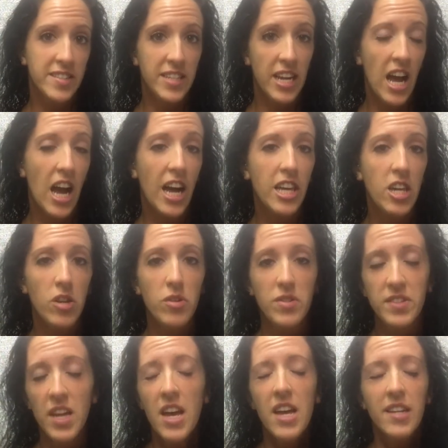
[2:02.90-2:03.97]
that I use,
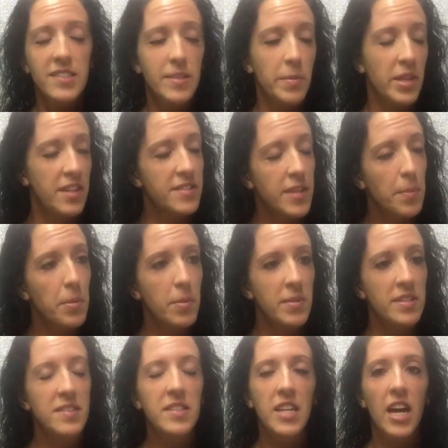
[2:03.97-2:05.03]
some of the
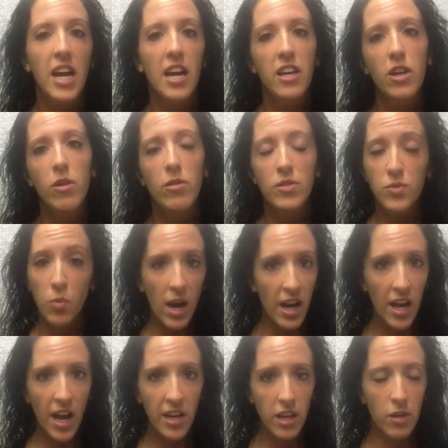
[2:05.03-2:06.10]
supplements that I use,
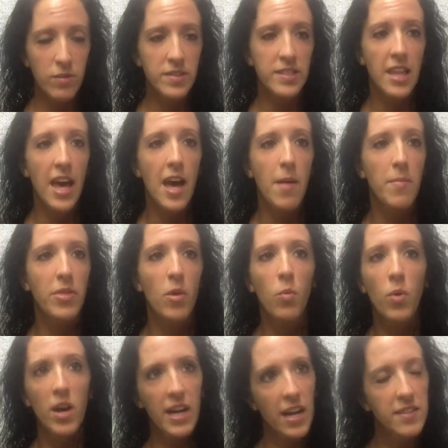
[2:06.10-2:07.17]
why I use them, the
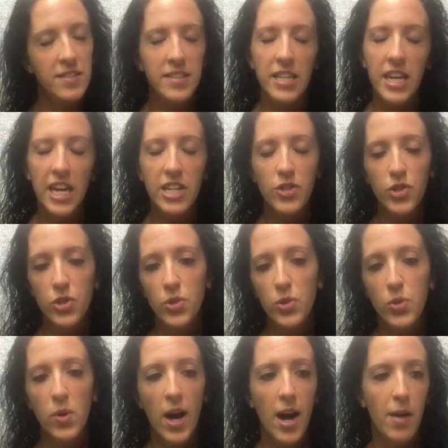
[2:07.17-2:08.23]
workouts that I
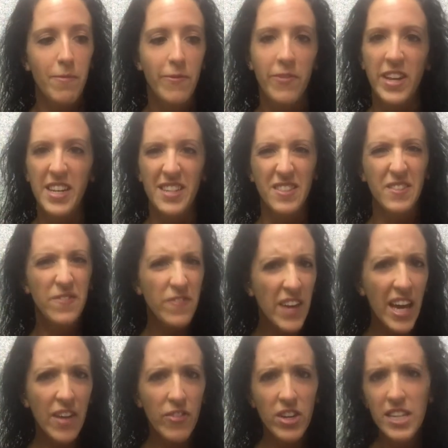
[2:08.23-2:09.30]
do, fitness
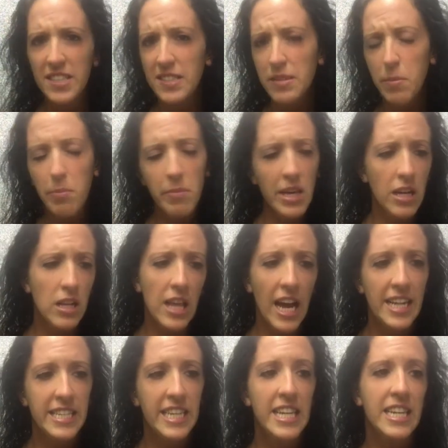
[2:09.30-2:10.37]
favorites, meal
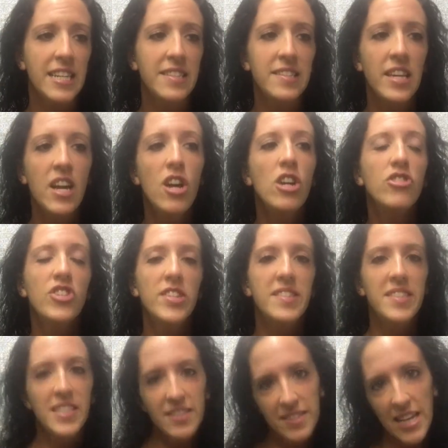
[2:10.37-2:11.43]
ideas,
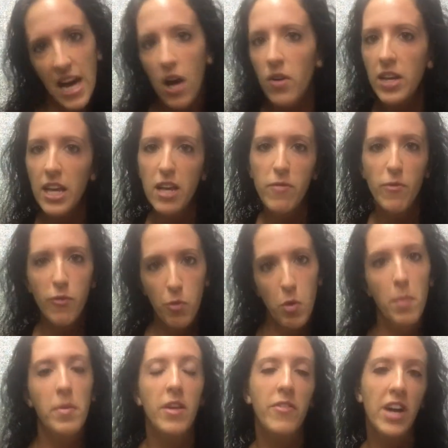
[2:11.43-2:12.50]
just sit down,
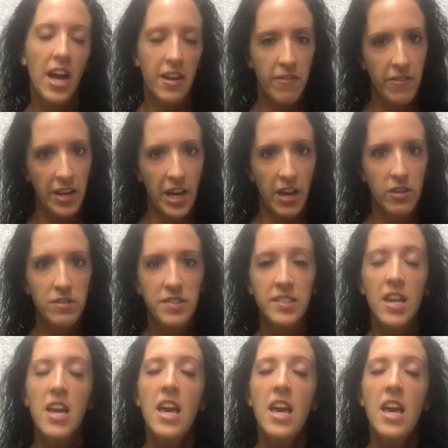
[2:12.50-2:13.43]
informative kind of videos.